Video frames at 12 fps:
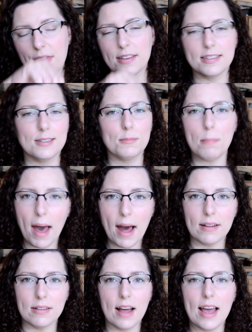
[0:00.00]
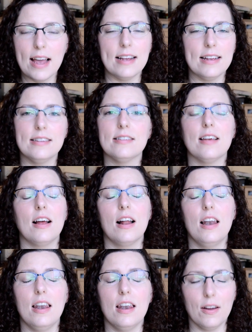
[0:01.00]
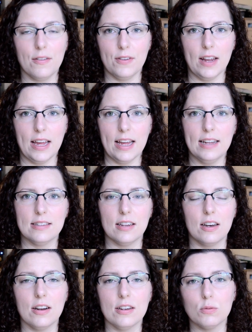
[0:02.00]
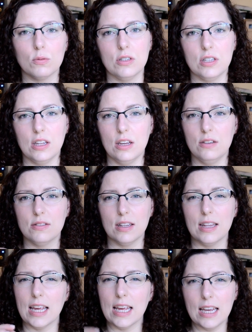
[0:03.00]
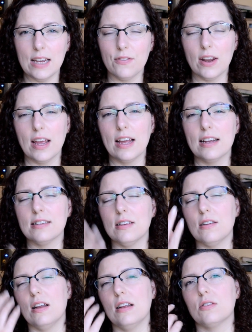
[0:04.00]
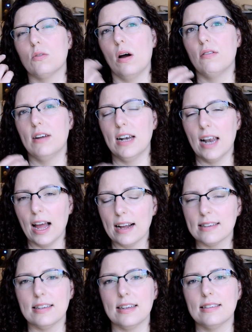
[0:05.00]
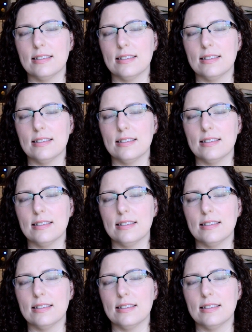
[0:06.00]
The smell is lovely. It's a nice one to use in the evening because it's quite a relaxing